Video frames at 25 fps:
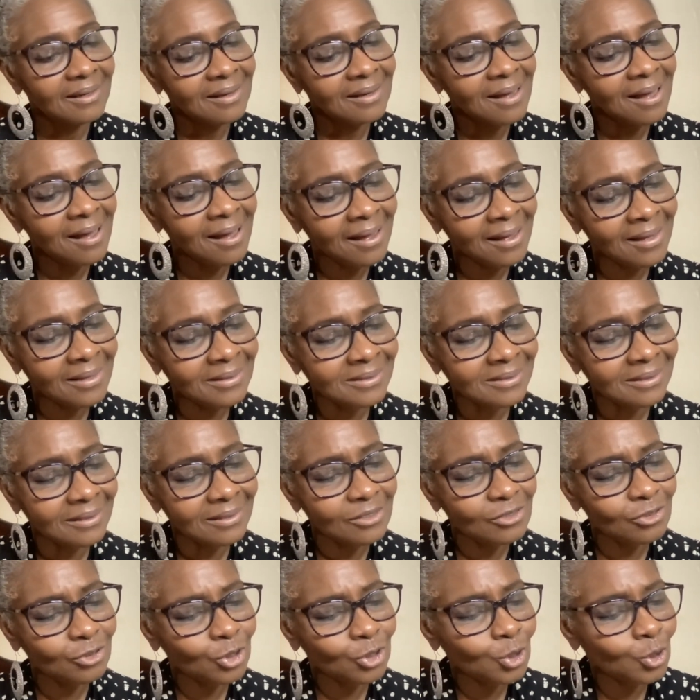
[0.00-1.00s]
Cause
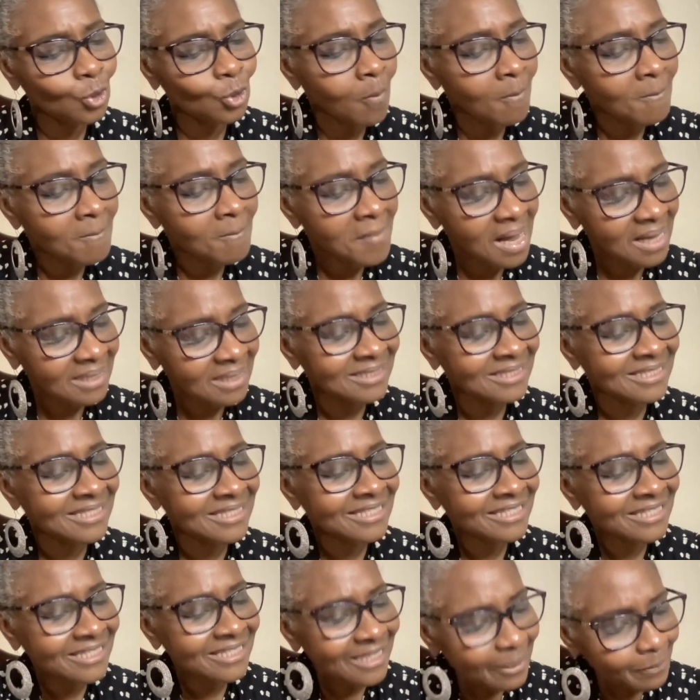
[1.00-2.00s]
some man
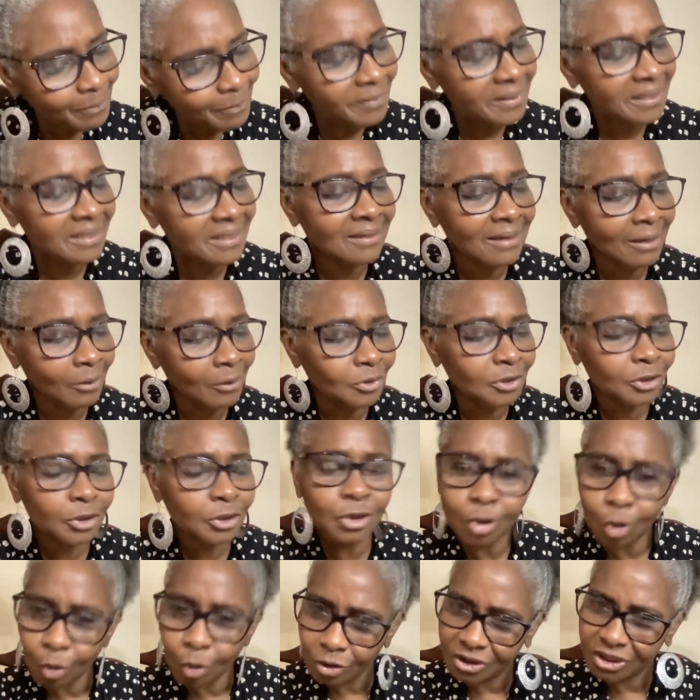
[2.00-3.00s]
slip in on the
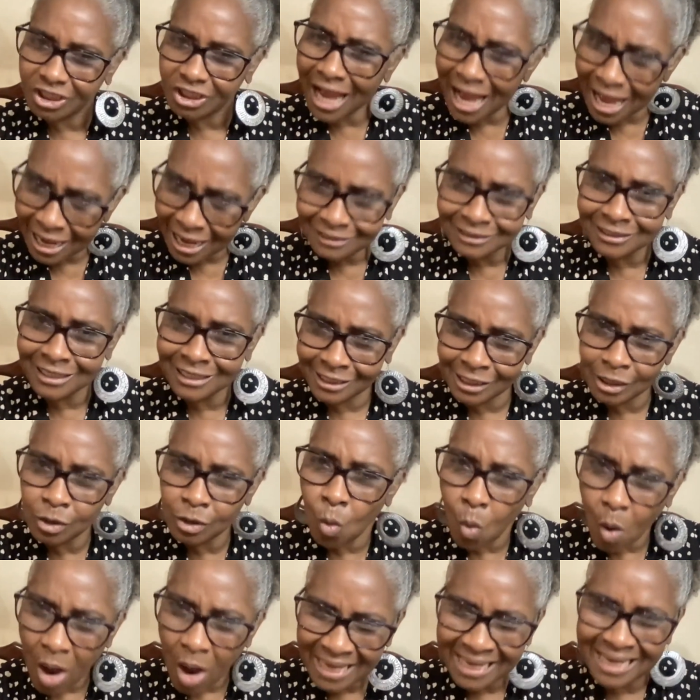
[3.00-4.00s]
church under the
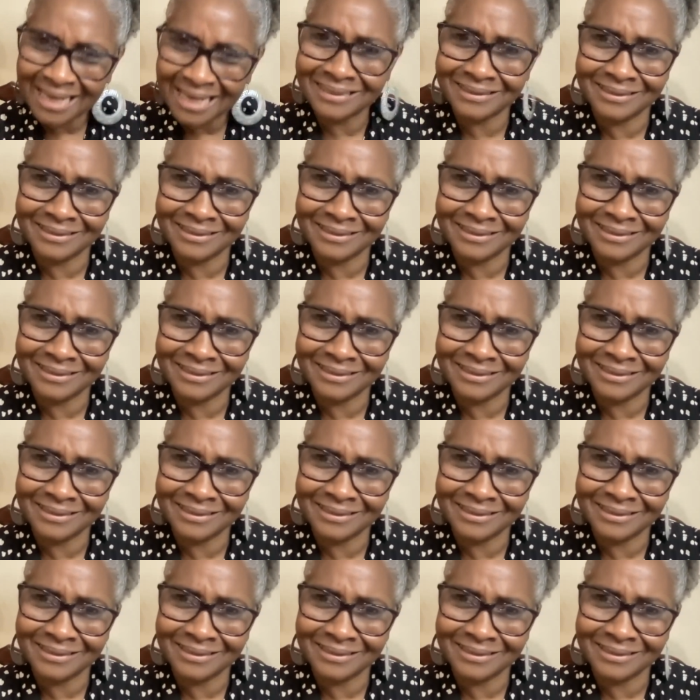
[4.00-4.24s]
quiet.